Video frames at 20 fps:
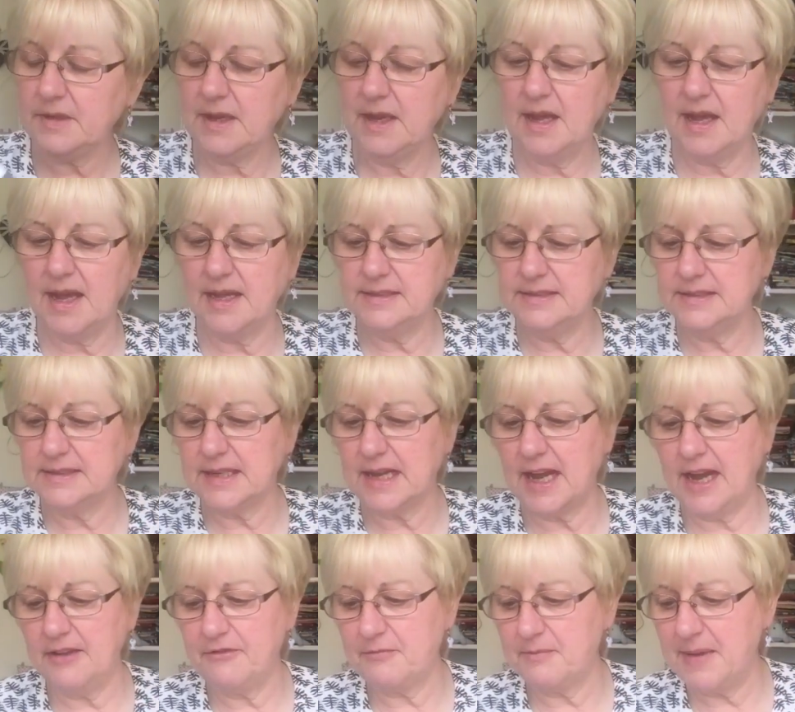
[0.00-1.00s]
And
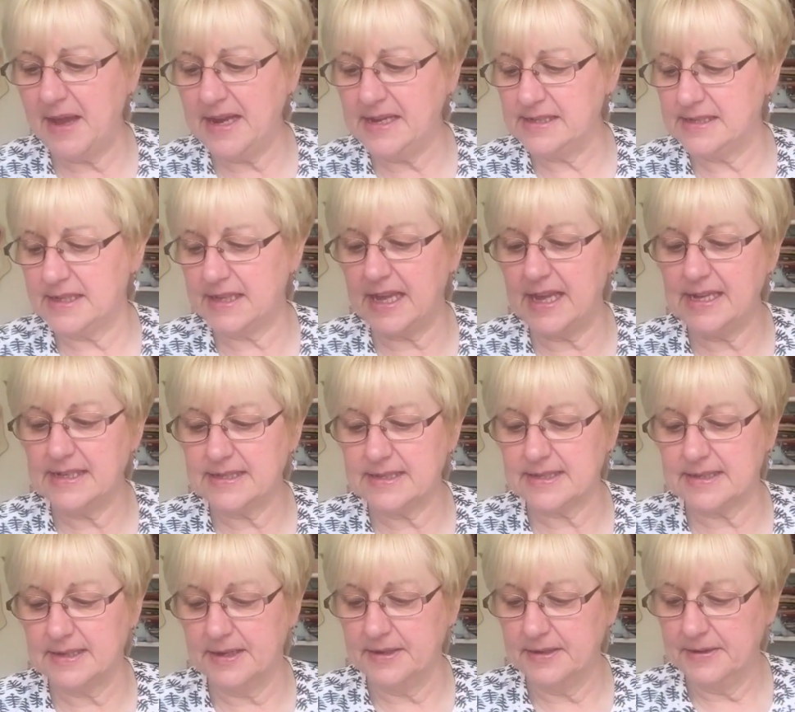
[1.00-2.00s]
I've made
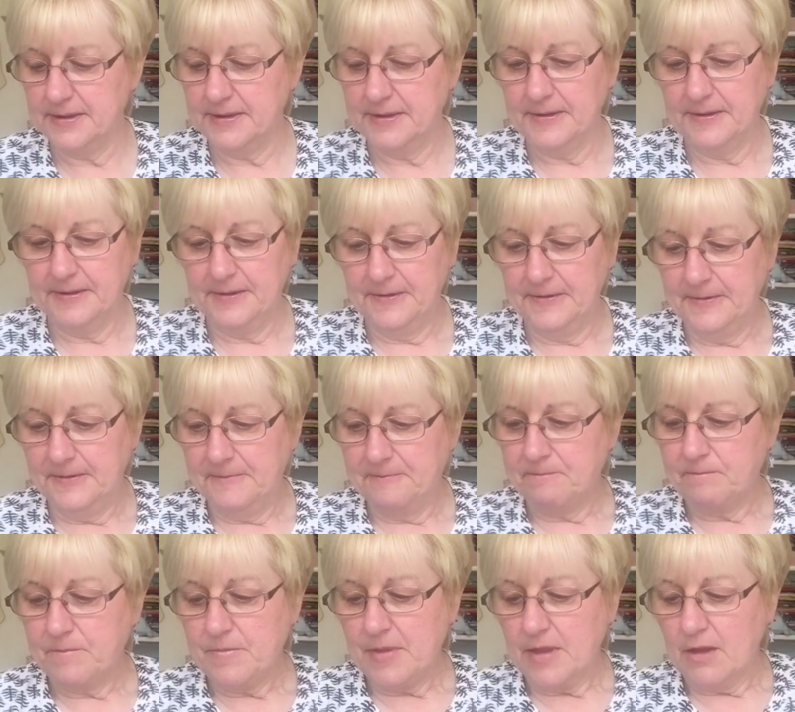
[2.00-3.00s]
this
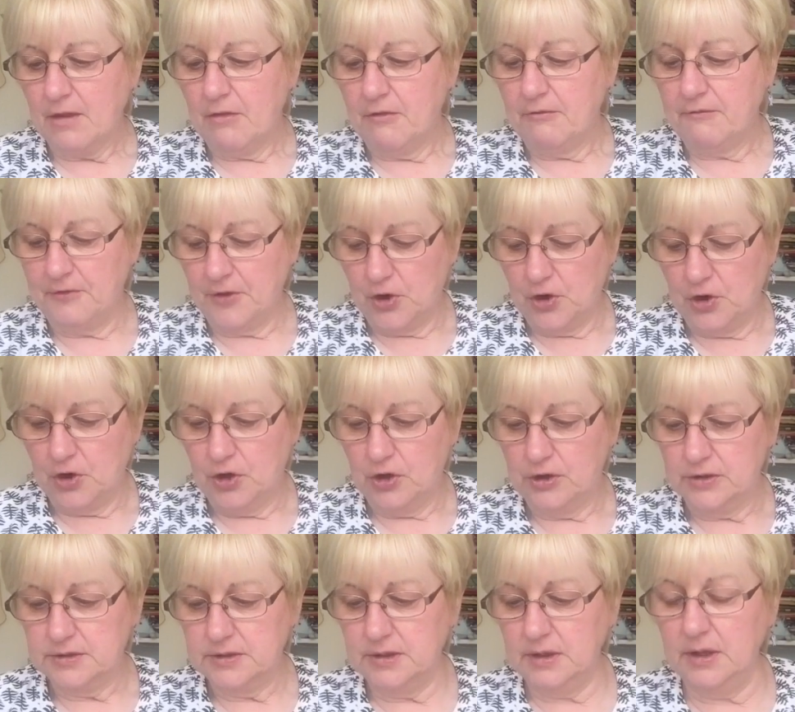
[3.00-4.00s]
for...